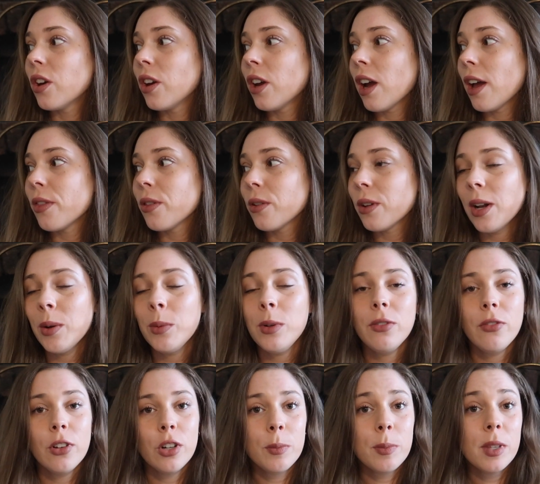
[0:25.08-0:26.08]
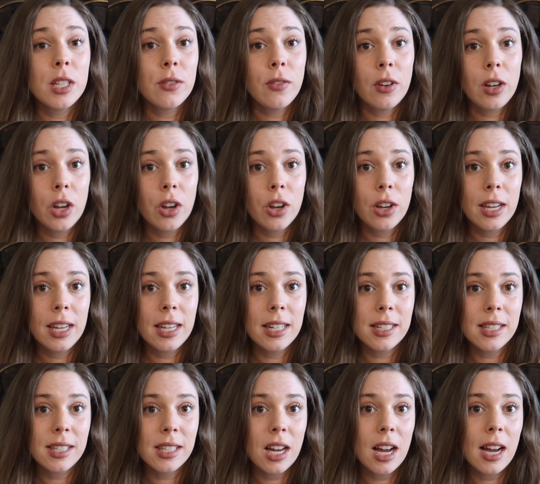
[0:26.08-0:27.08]
I thought I would film this video
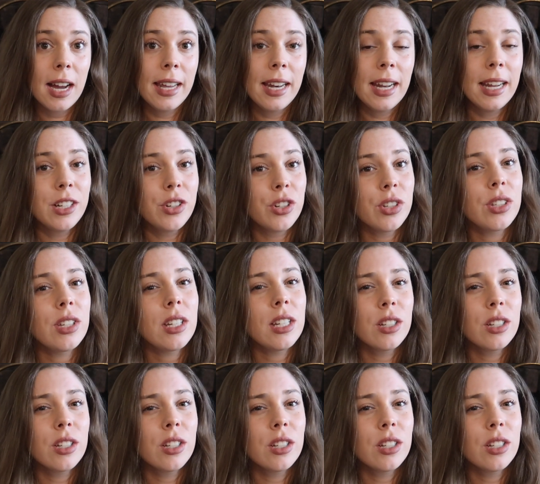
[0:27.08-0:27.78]
inside and just